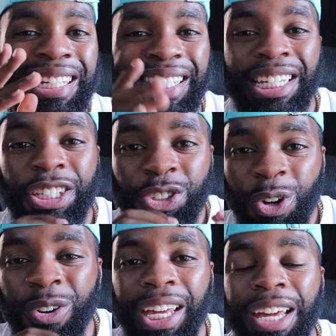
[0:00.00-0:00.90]

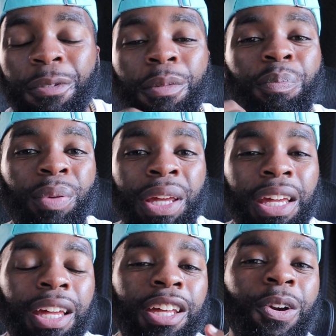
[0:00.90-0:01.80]
DistroKid will
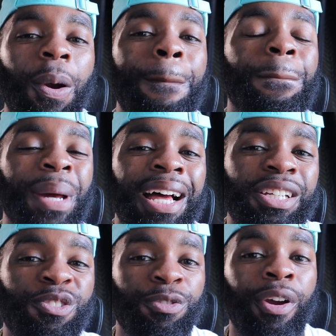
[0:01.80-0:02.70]
be your
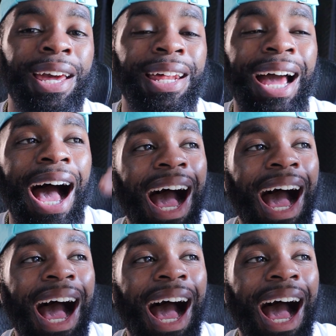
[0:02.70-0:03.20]
best friend.